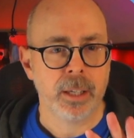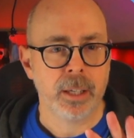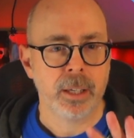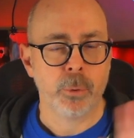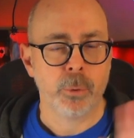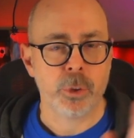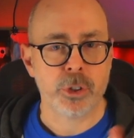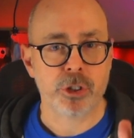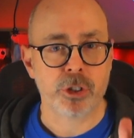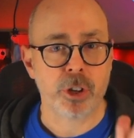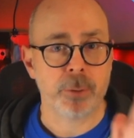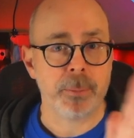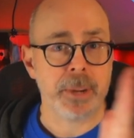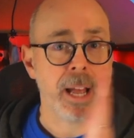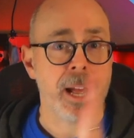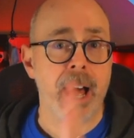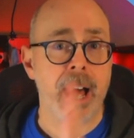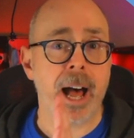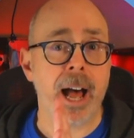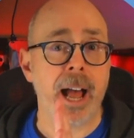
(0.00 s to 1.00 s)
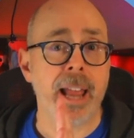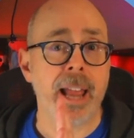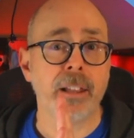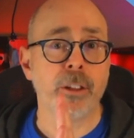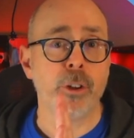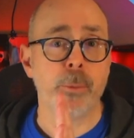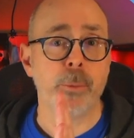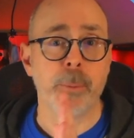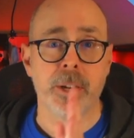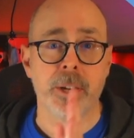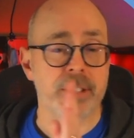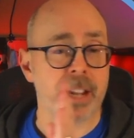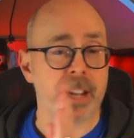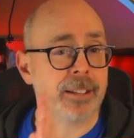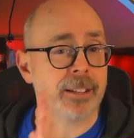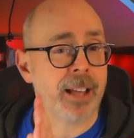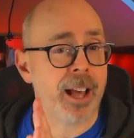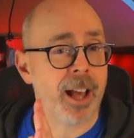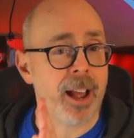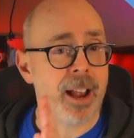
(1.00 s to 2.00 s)
which is going to be a high luminance, not
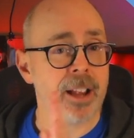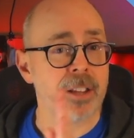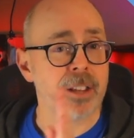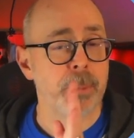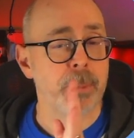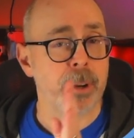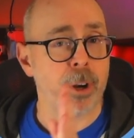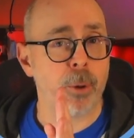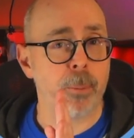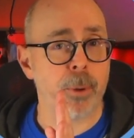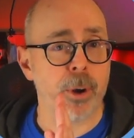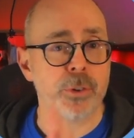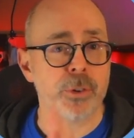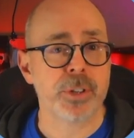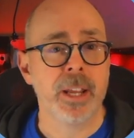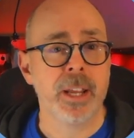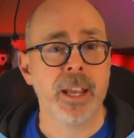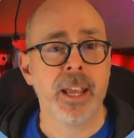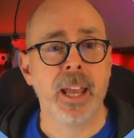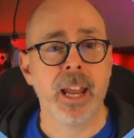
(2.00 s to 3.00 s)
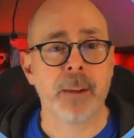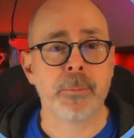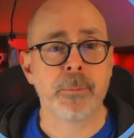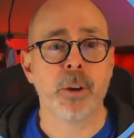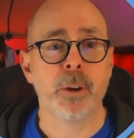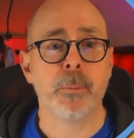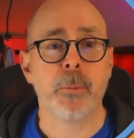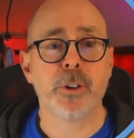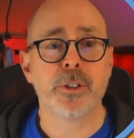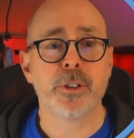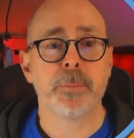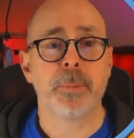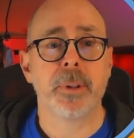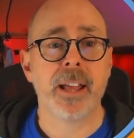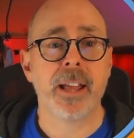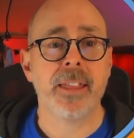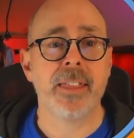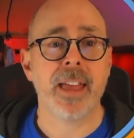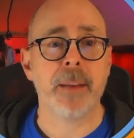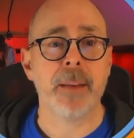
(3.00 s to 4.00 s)
the highest, but almost. And I'm going to
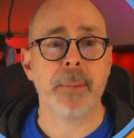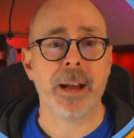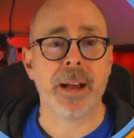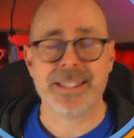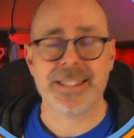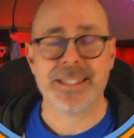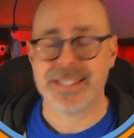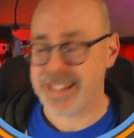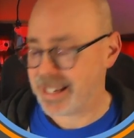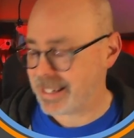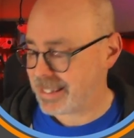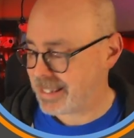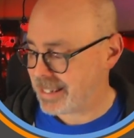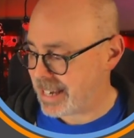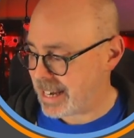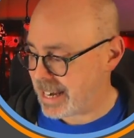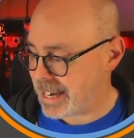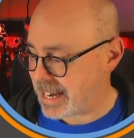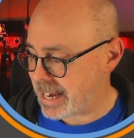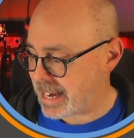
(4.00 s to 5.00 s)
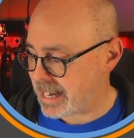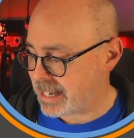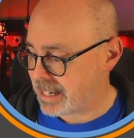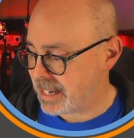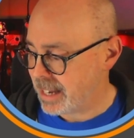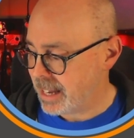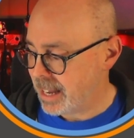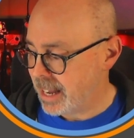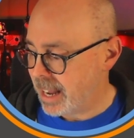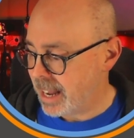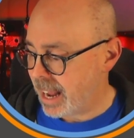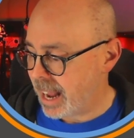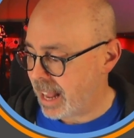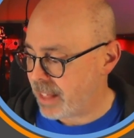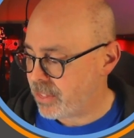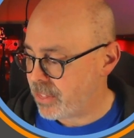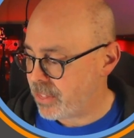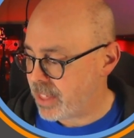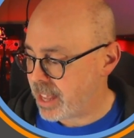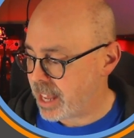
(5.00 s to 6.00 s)
multiply that by 16.
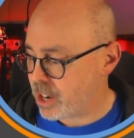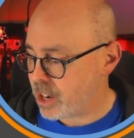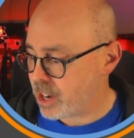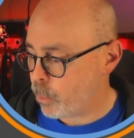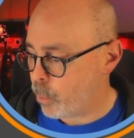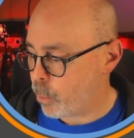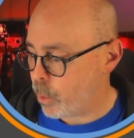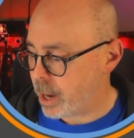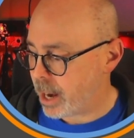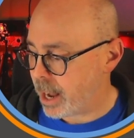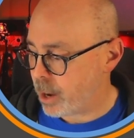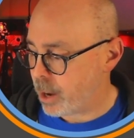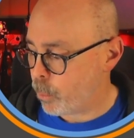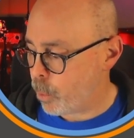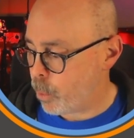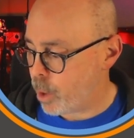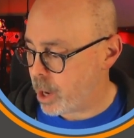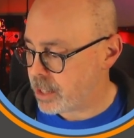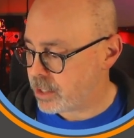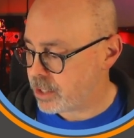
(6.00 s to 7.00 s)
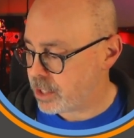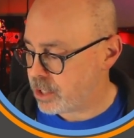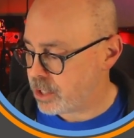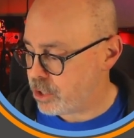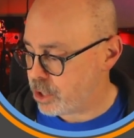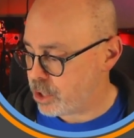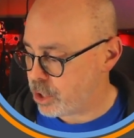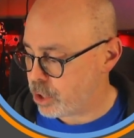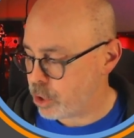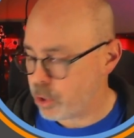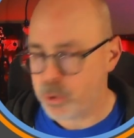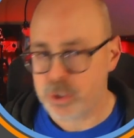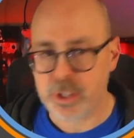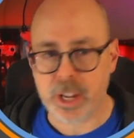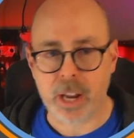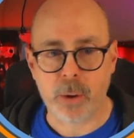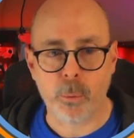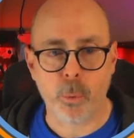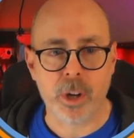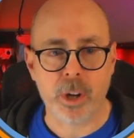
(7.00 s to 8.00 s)
And then what I want to do is
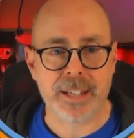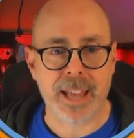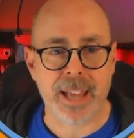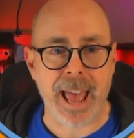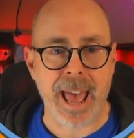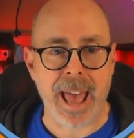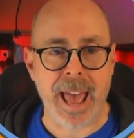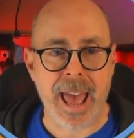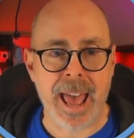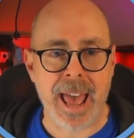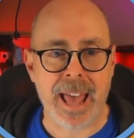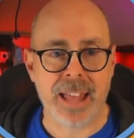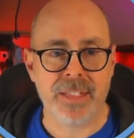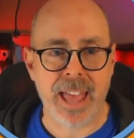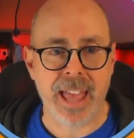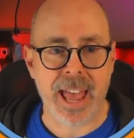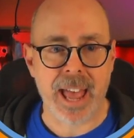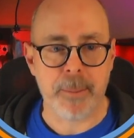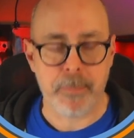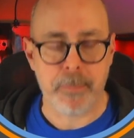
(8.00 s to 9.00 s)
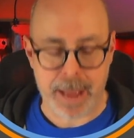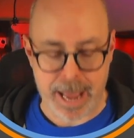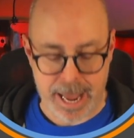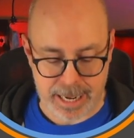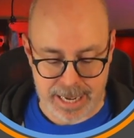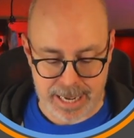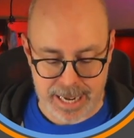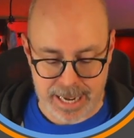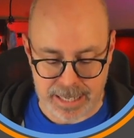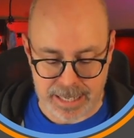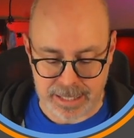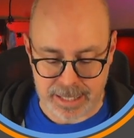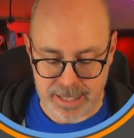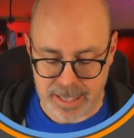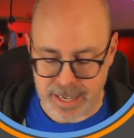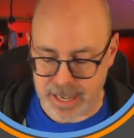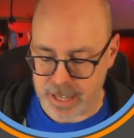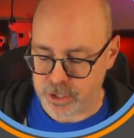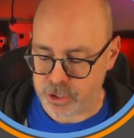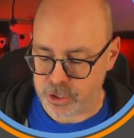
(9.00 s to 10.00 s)
I want to add that back into
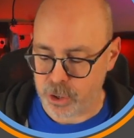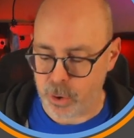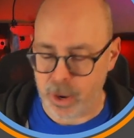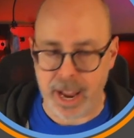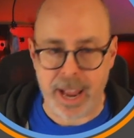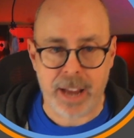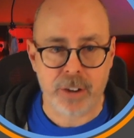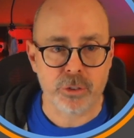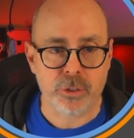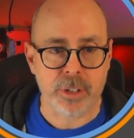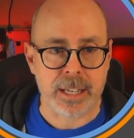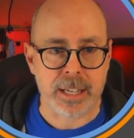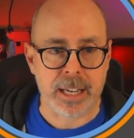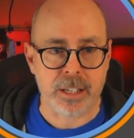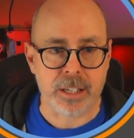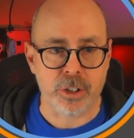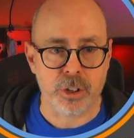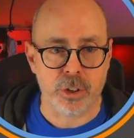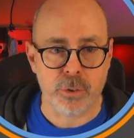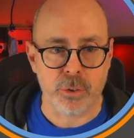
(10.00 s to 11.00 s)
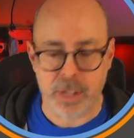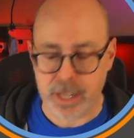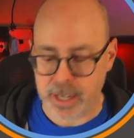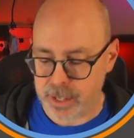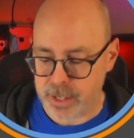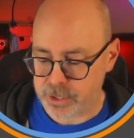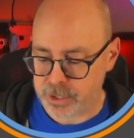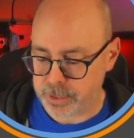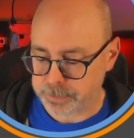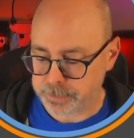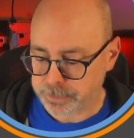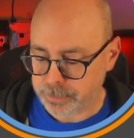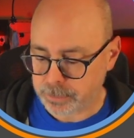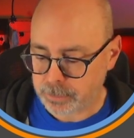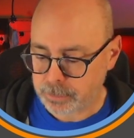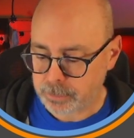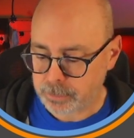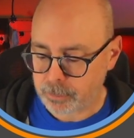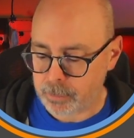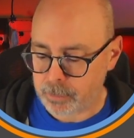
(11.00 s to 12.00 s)
this. So I actually need to do this
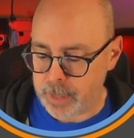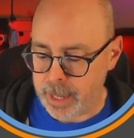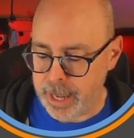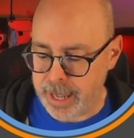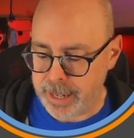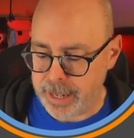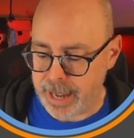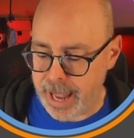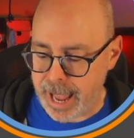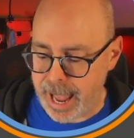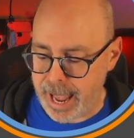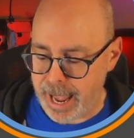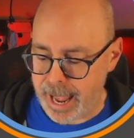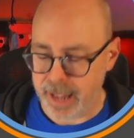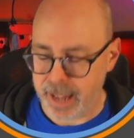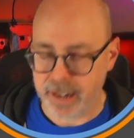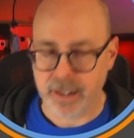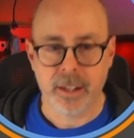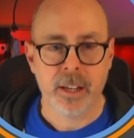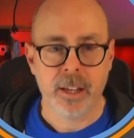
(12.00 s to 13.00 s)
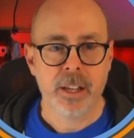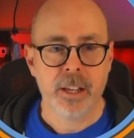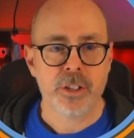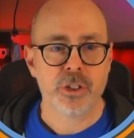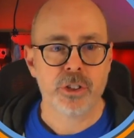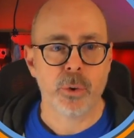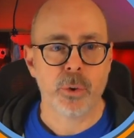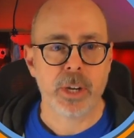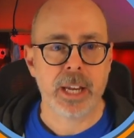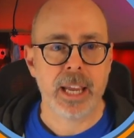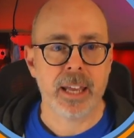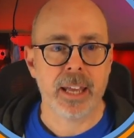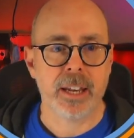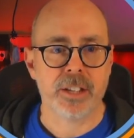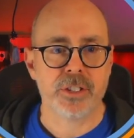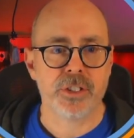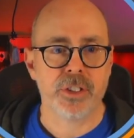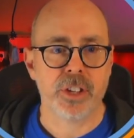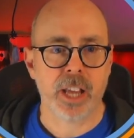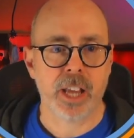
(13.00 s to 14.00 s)
and add. So again,
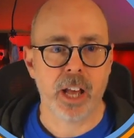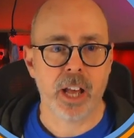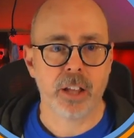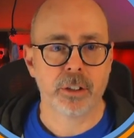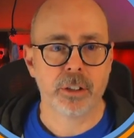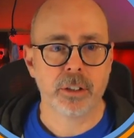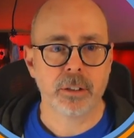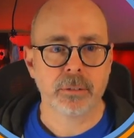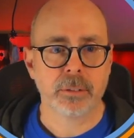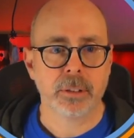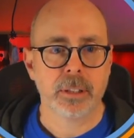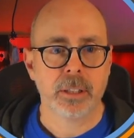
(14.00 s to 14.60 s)
it's the color